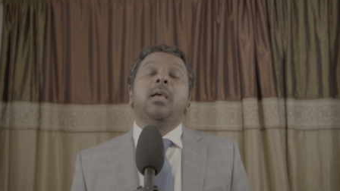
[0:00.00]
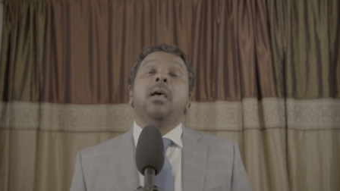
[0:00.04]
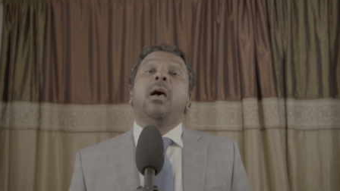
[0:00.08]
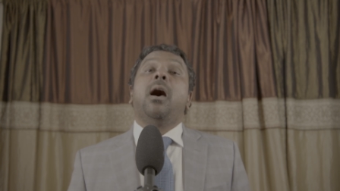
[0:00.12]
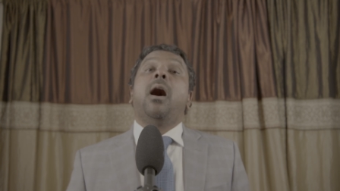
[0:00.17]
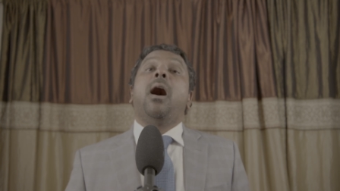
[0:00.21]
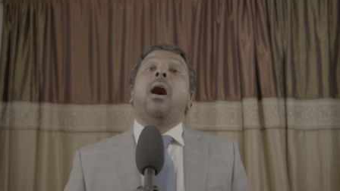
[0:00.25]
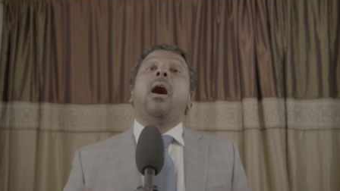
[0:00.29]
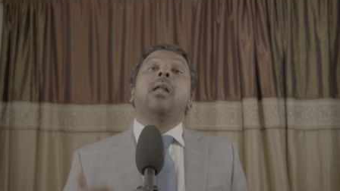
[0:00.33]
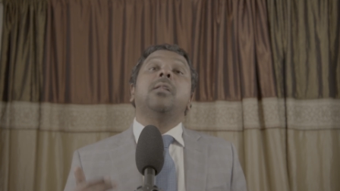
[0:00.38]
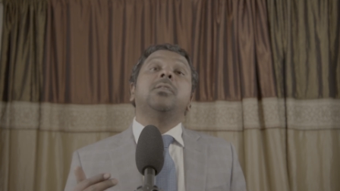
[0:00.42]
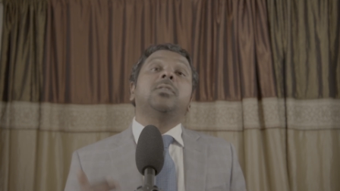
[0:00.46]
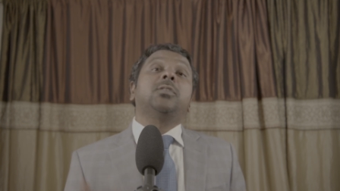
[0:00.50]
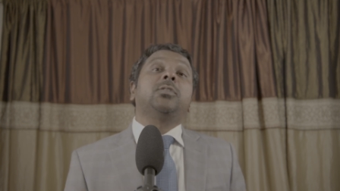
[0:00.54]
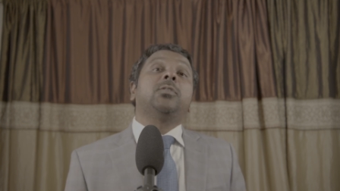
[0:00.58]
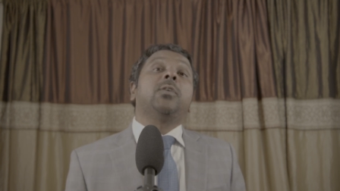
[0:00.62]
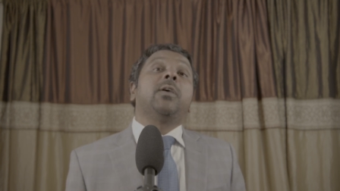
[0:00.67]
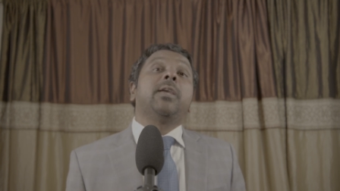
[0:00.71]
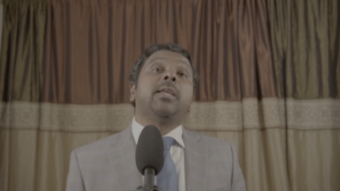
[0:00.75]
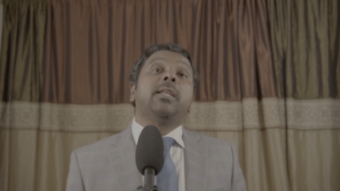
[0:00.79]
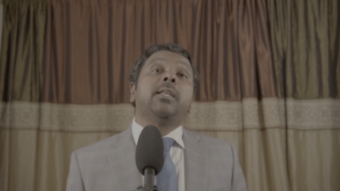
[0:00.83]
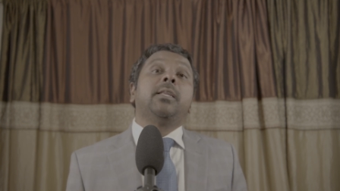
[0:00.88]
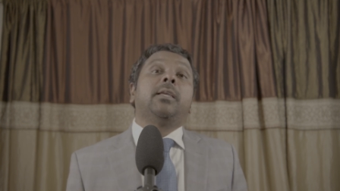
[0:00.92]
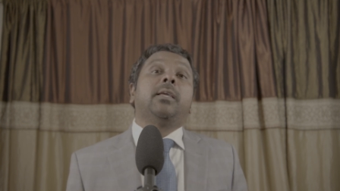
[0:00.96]
also
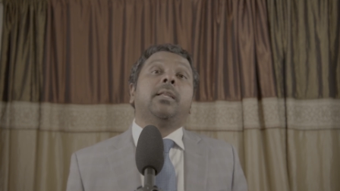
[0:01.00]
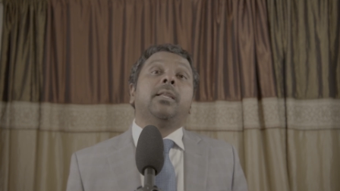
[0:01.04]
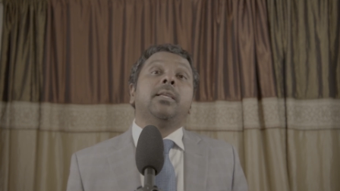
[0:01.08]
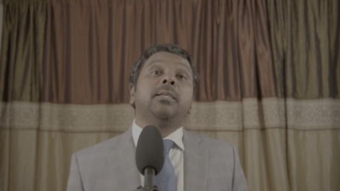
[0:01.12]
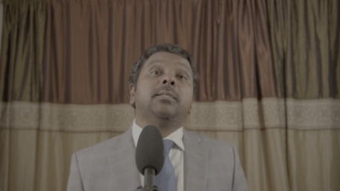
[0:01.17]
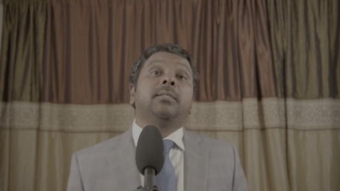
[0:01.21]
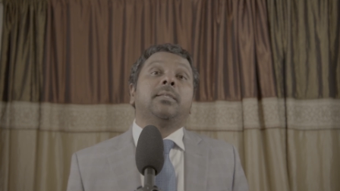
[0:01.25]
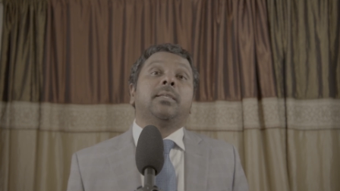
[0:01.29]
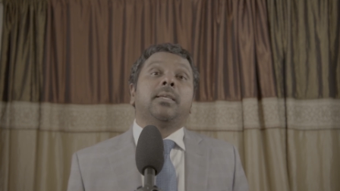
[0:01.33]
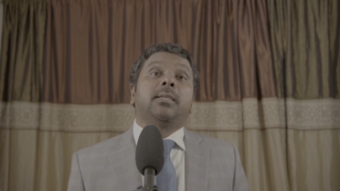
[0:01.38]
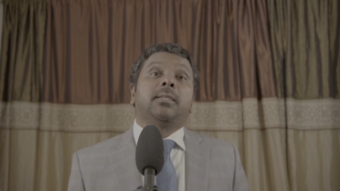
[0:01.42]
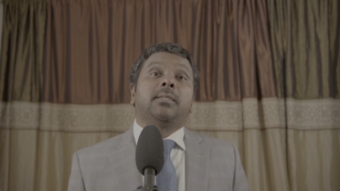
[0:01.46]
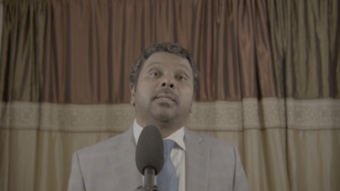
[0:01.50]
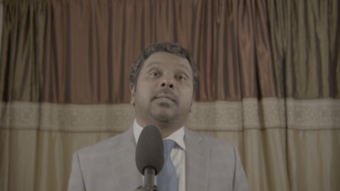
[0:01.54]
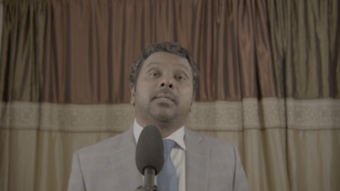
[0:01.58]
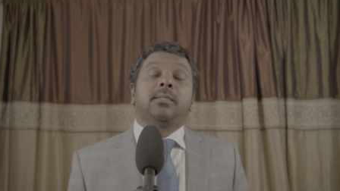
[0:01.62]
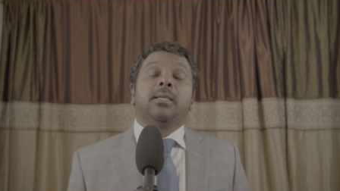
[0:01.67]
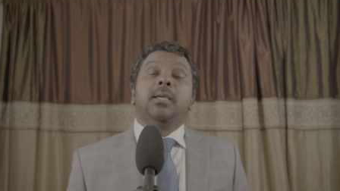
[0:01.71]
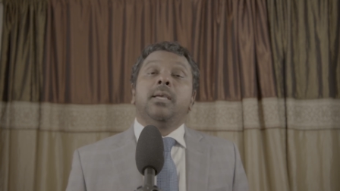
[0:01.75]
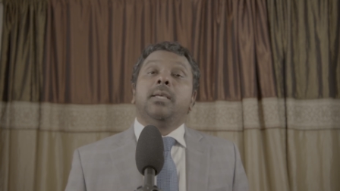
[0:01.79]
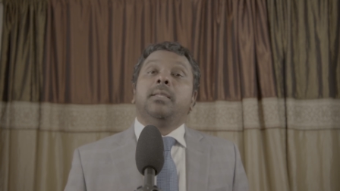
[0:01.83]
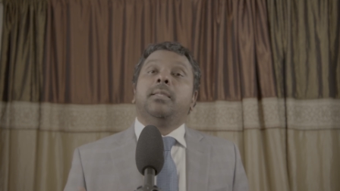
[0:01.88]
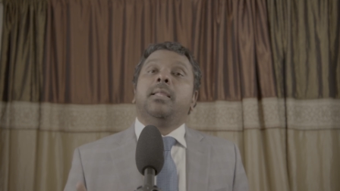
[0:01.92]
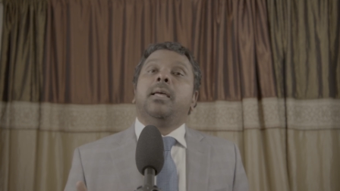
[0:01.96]
increases
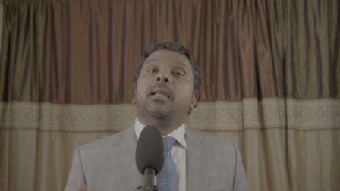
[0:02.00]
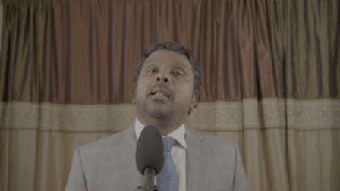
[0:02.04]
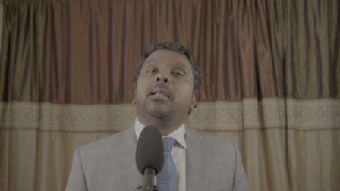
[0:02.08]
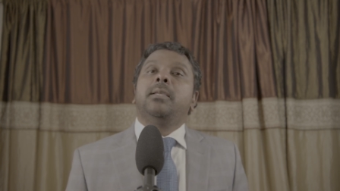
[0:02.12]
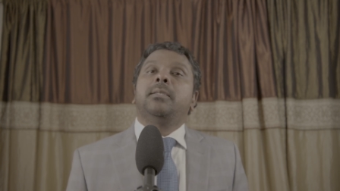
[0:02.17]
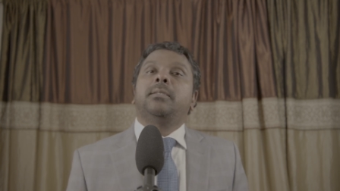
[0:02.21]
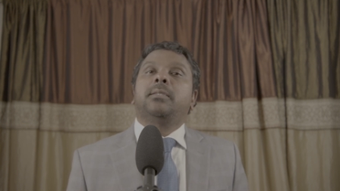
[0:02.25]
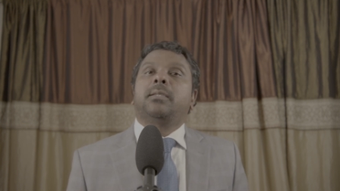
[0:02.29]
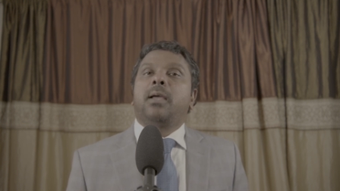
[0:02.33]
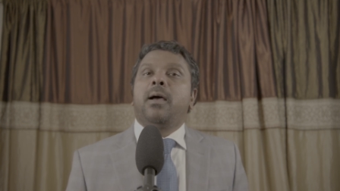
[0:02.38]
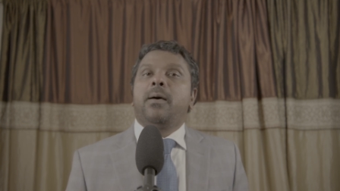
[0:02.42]
the risk